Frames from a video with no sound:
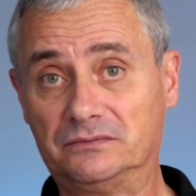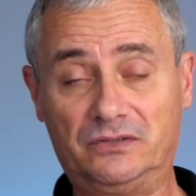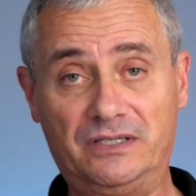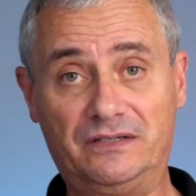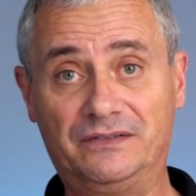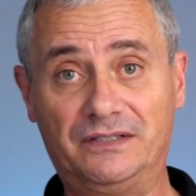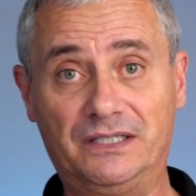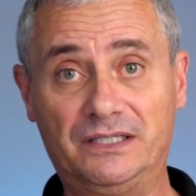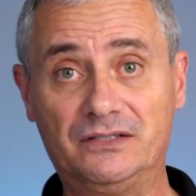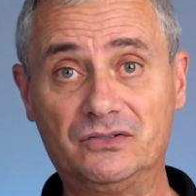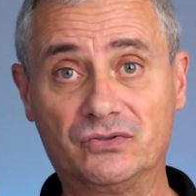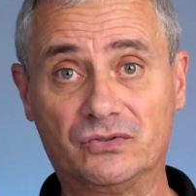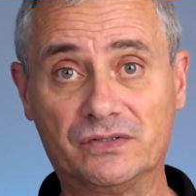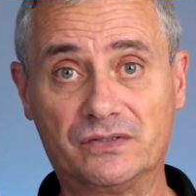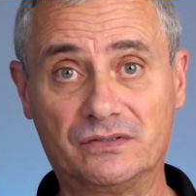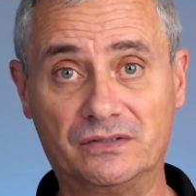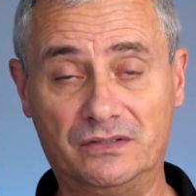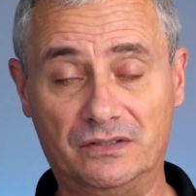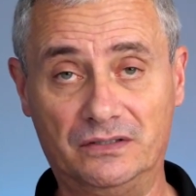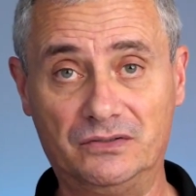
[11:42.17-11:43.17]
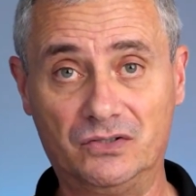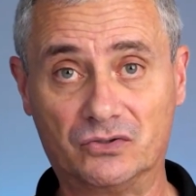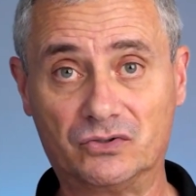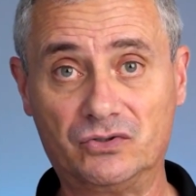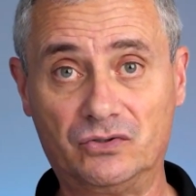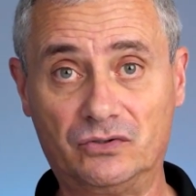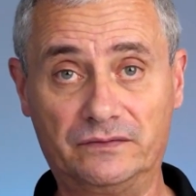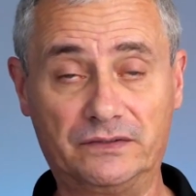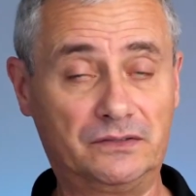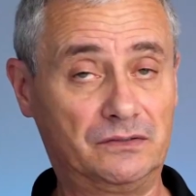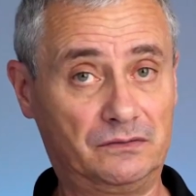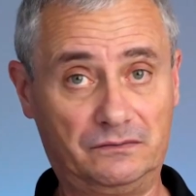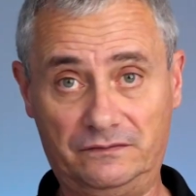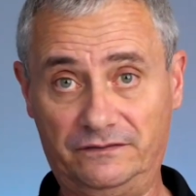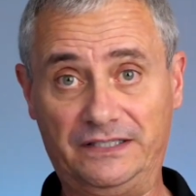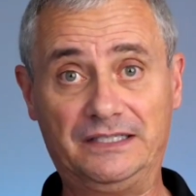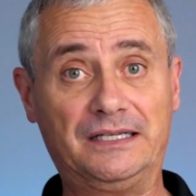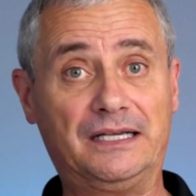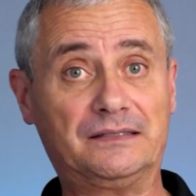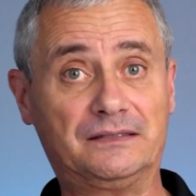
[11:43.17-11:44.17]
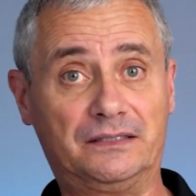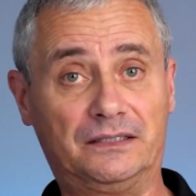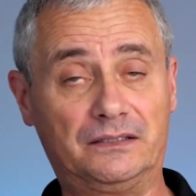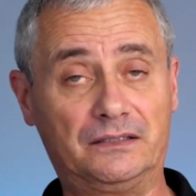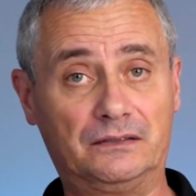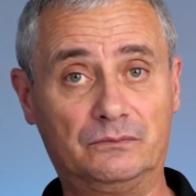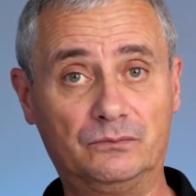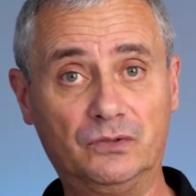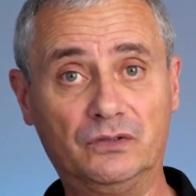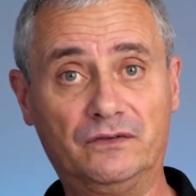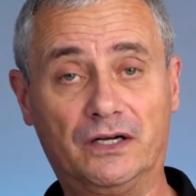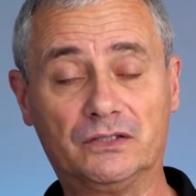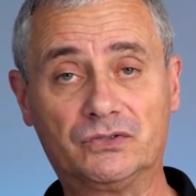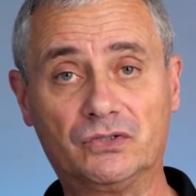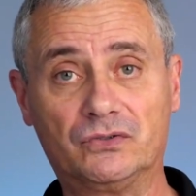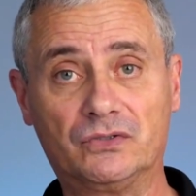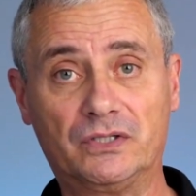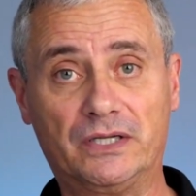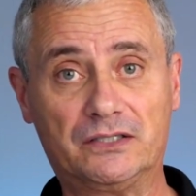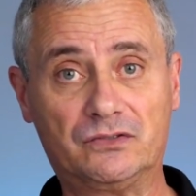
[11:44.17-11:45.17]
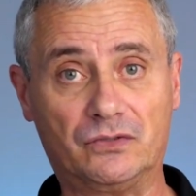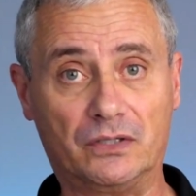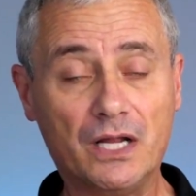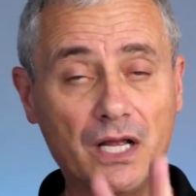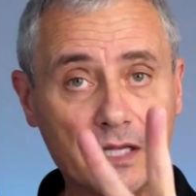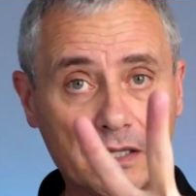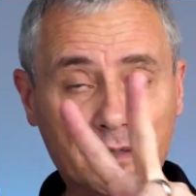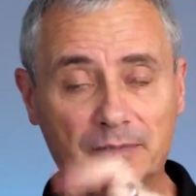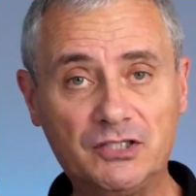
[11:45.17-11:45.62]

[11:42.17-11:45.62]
don't have any interest in your service. Fantastic. Move on to the next one.